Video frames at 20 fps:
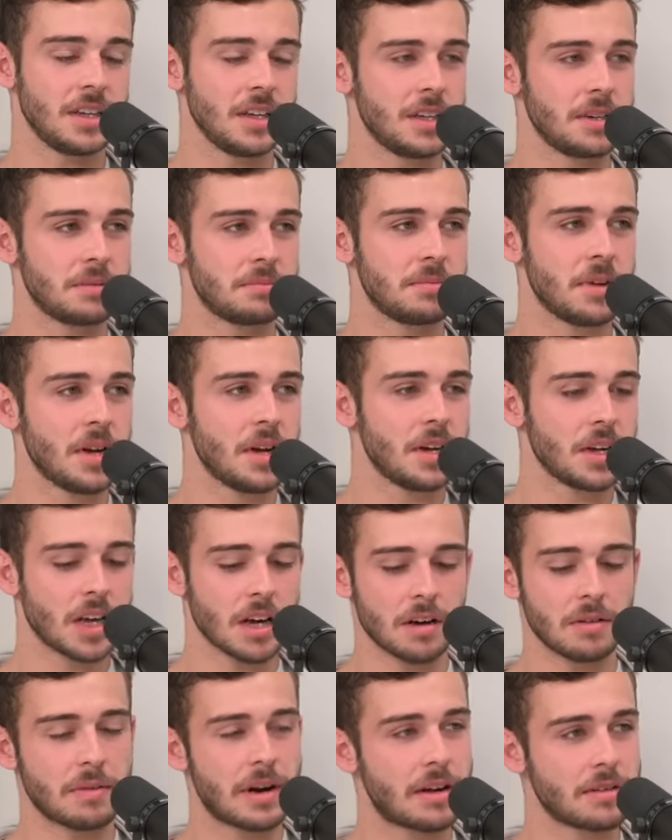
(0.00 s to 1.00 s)
you're
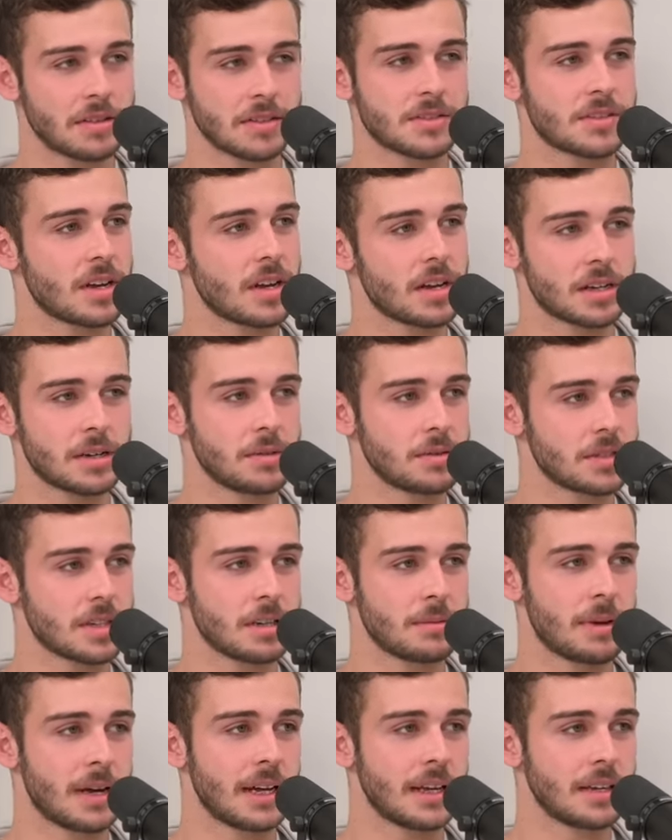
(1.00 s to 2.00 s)
going round in circles
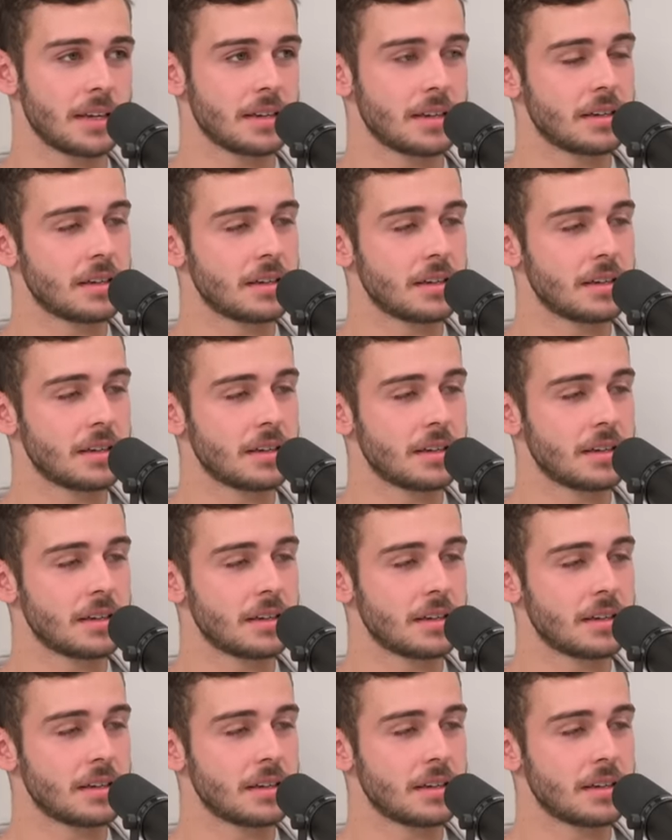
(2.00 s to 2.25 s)
here, mate.